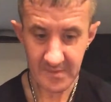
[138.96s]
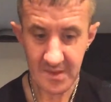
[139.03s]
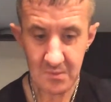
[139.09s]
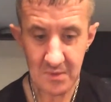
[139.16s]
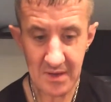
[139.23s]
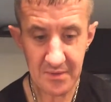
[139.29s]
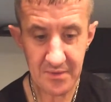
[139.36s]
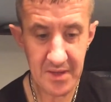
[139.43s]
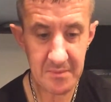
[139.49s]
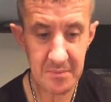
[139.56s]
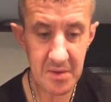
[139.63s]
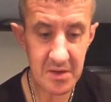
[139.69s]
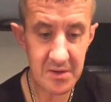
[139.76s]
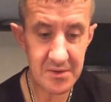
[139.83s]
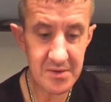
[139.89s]
Quite thick
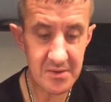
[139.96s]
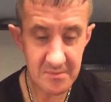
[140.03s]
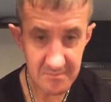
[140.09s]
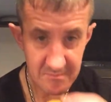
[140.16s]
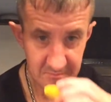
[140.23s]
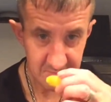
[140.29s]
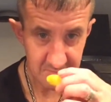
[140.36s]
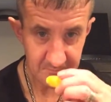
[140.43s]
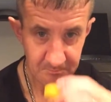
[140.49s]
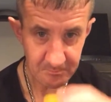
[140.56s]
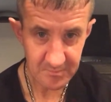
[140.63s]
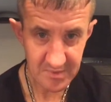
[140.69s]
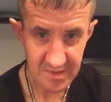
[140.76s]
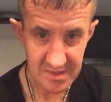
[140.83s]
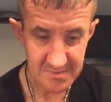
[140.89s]
pod,
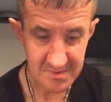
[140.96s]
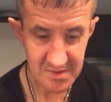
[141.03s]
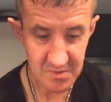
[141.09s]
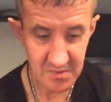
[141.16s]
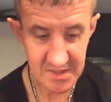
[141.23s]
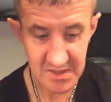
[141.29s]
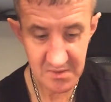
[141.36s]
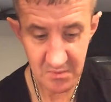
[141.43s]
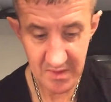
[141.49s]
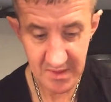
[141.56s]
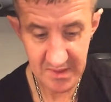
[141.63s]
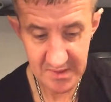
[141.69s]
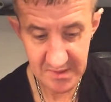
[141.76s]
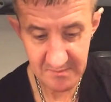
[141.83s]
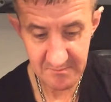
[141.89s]
it smells quite
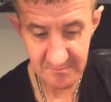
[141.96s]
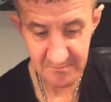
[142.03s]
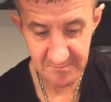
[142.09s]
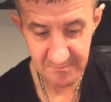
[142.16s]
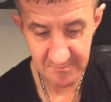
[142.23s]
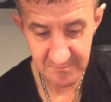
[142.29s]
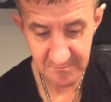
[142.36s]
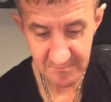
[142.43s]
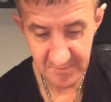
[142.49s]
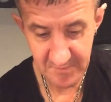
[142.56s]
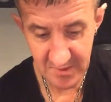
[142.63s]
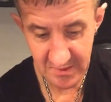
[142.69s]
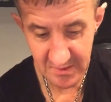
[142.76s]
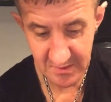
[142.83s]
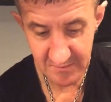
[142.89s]
sweet.
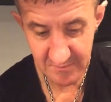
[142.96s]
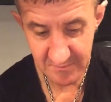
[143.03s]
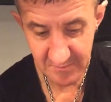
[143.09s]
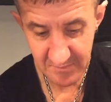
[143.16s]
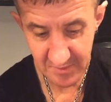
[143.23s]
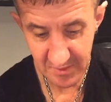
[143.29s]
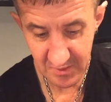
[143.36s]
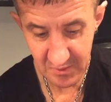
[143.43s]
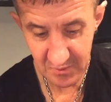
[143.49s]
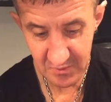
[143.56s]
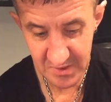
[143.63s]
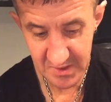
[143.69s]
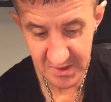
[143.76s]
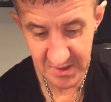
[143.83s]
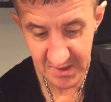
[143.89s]
Um,
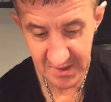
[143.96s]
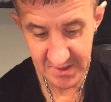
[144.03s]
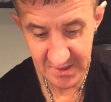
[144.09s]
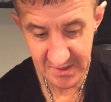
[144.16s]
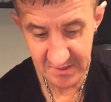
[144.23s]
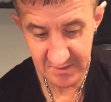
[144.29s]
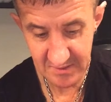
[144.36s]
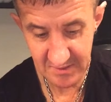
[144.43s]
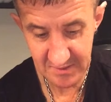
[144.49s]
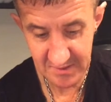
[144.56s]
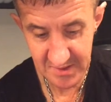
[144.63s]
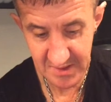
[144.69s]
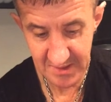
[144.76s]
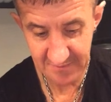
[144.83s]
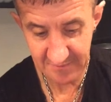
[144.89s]
loads of seeds in it. I'll
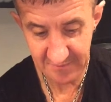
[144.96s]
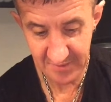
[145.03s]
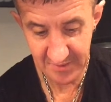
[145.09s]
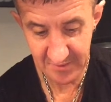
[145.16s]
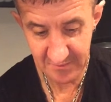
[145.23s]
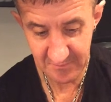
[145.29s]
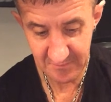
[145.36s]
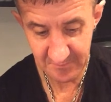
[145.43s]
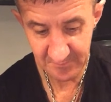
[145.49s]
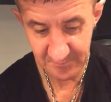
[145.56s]
save a few.